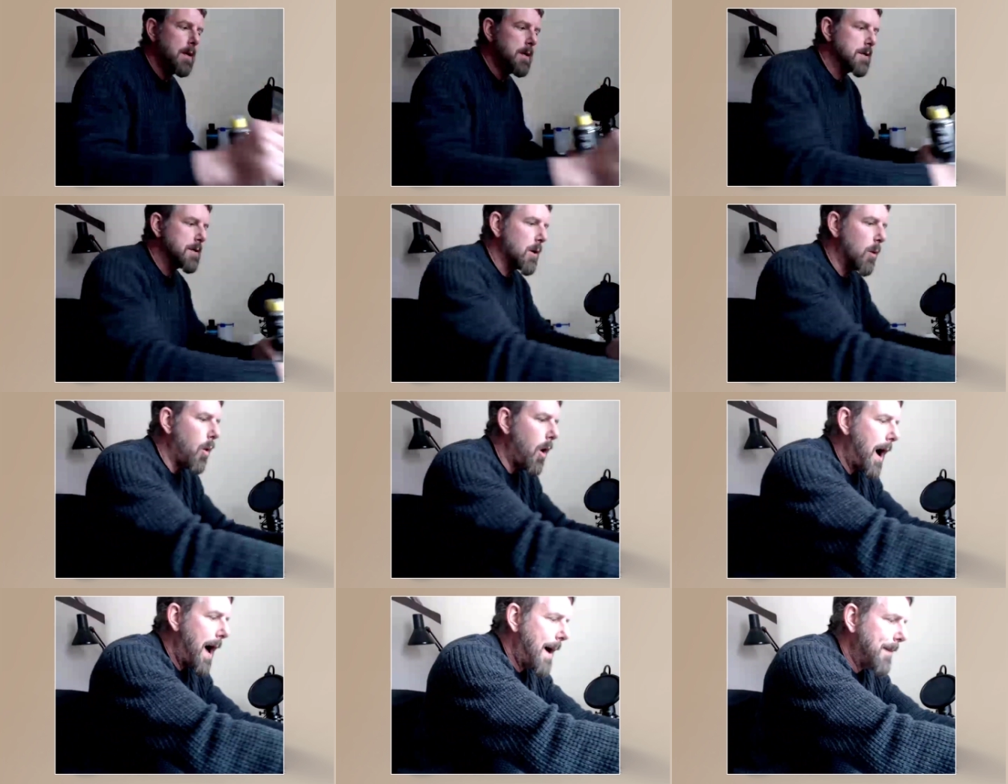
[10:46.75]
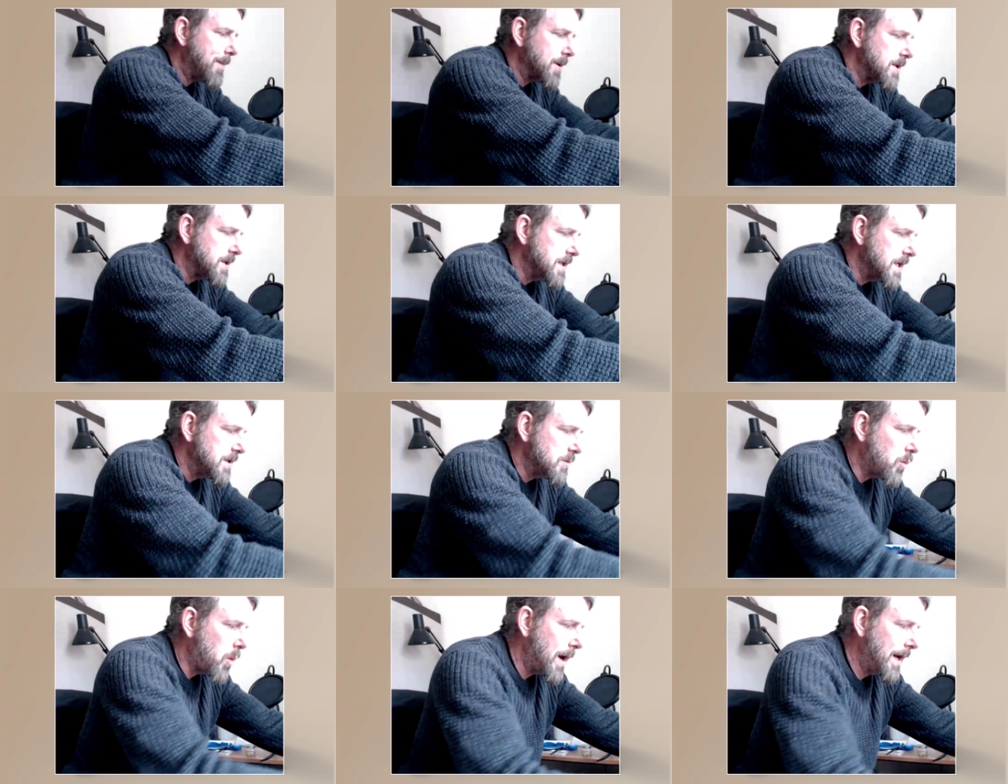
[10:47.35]
So what happens
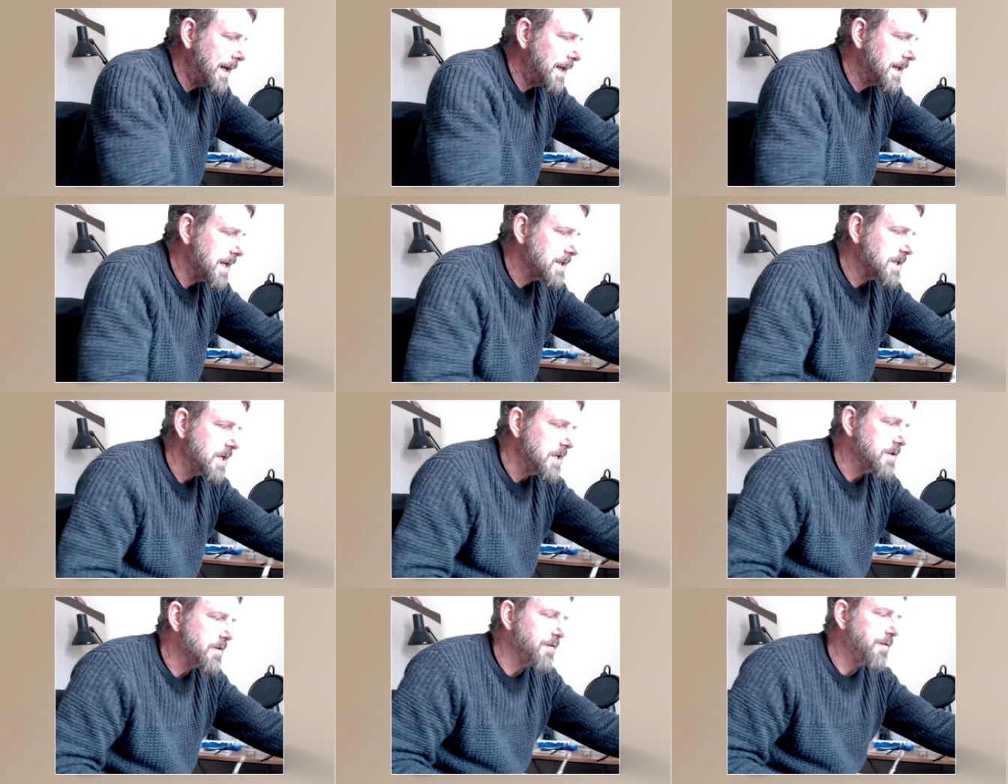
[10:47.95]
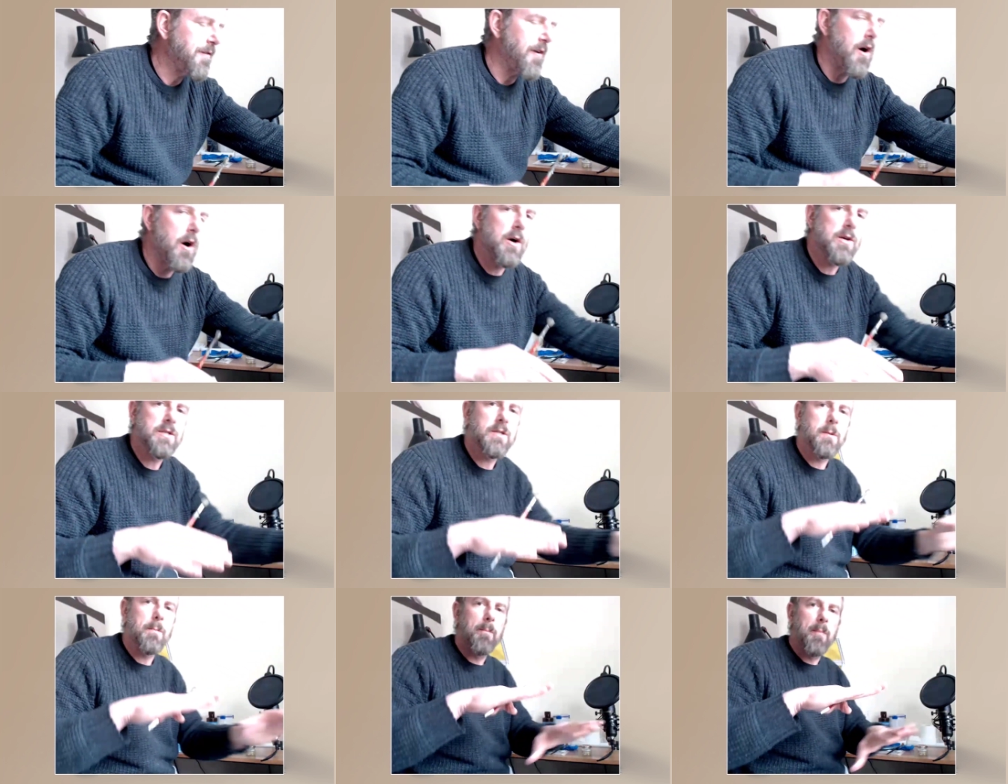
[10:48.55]
is when it does its
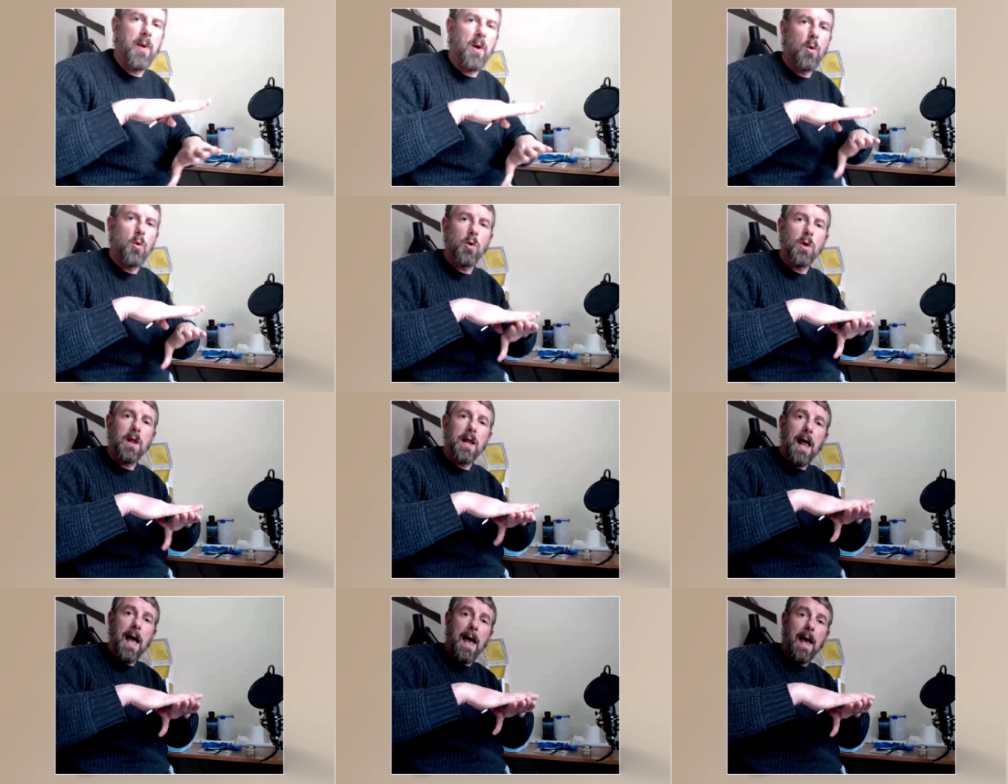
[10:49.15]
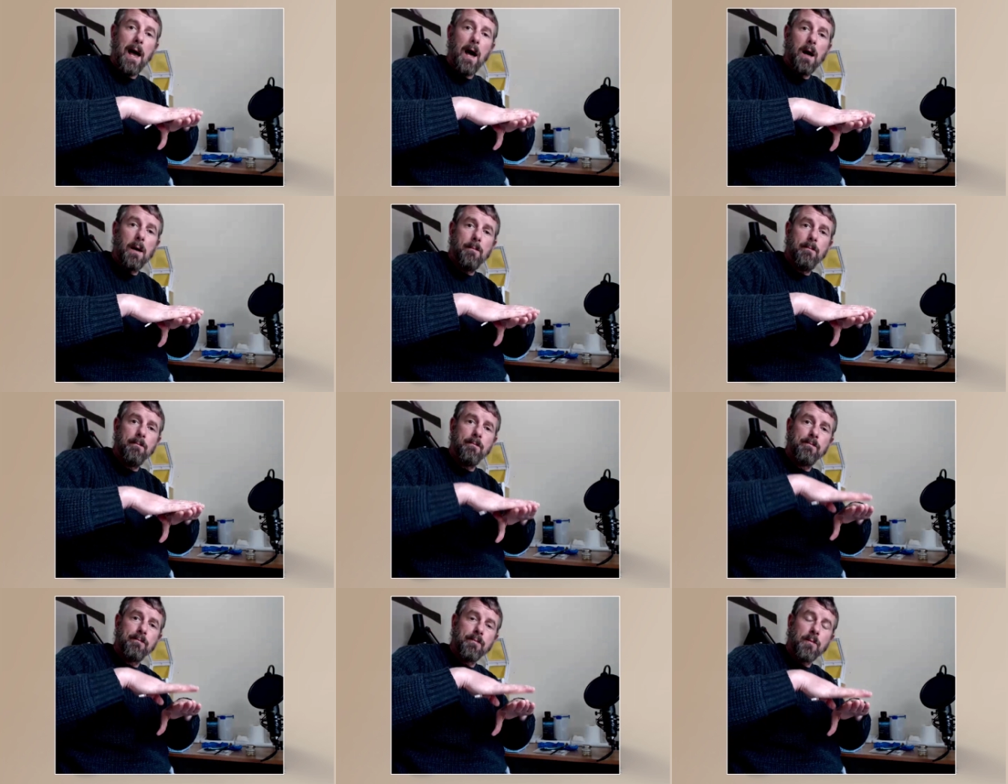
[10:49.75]
first build layer
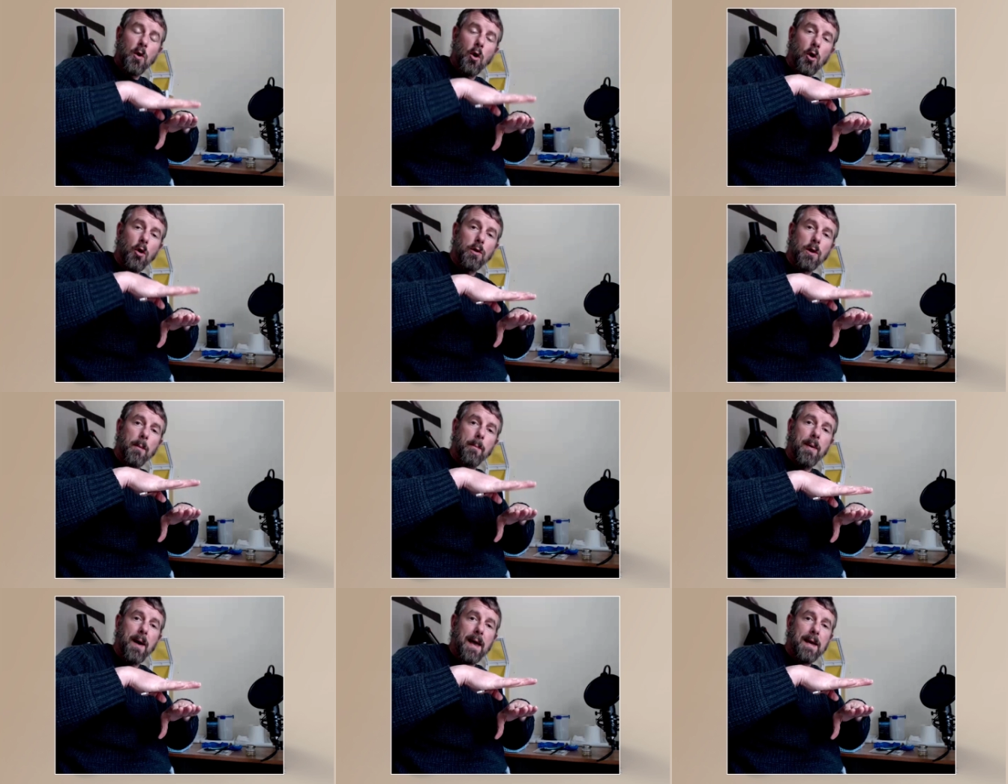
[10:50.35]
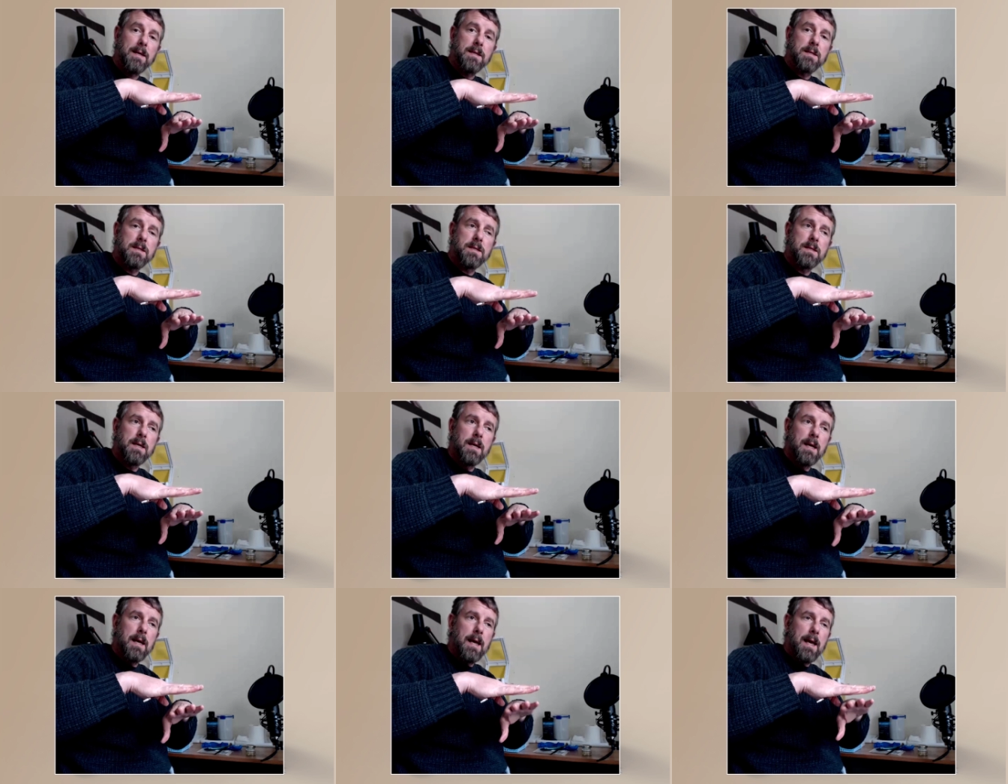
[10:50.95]
on the base,